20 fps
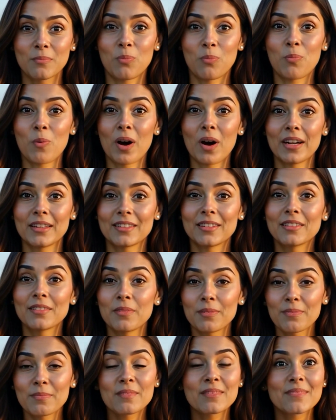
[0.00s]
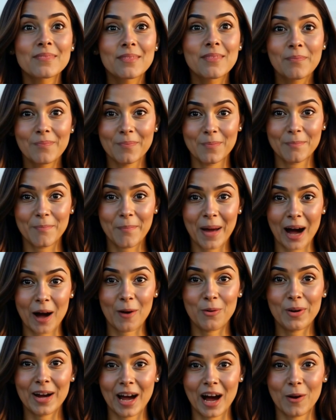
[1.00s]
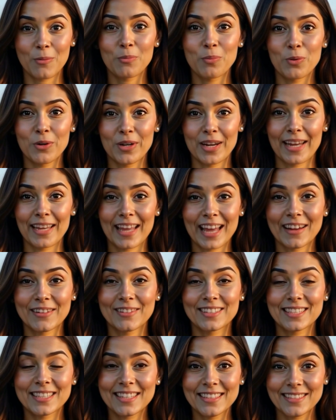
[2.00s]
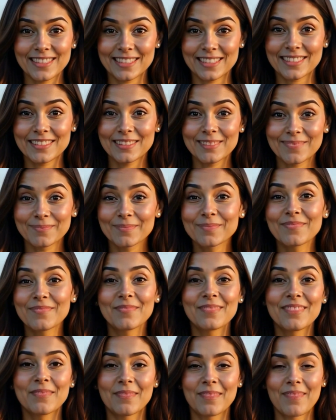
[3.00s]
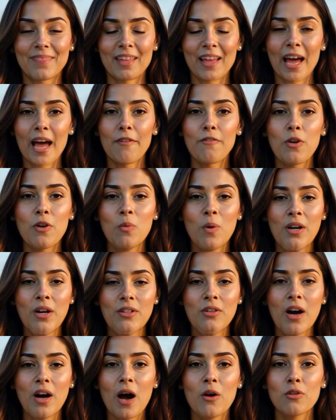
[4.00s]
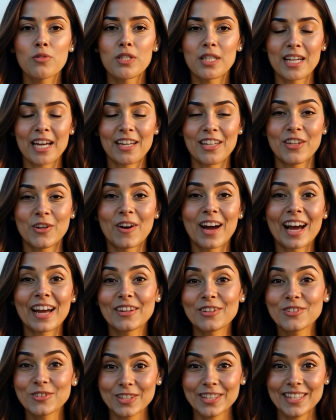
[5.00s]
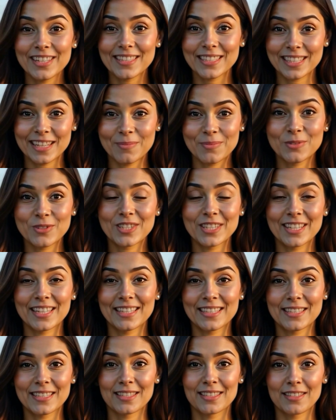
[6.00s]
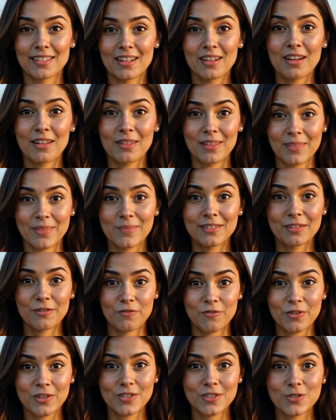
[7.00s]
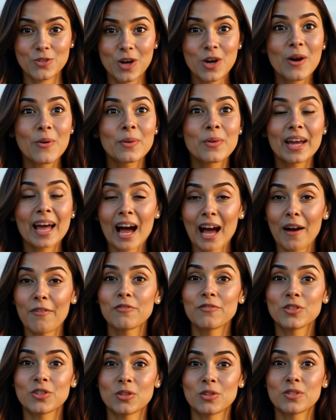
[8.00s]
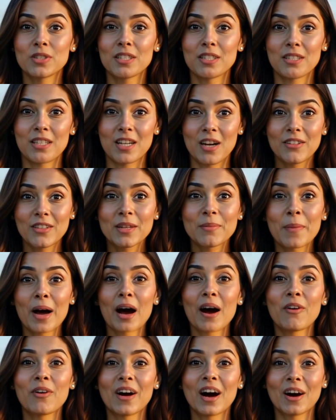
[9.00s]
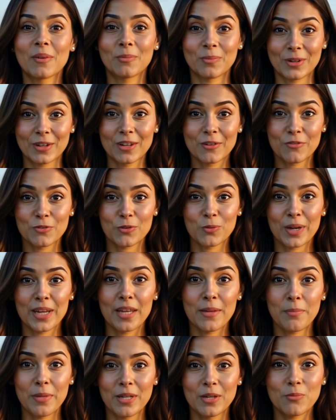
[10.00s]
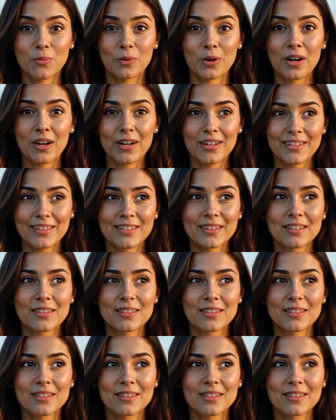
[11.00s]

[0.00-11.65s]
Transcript: 1. Power output analysis. Ever wonder how steady your energy consumption is? The first chart we have shows a solid power output of 20 milliwatt.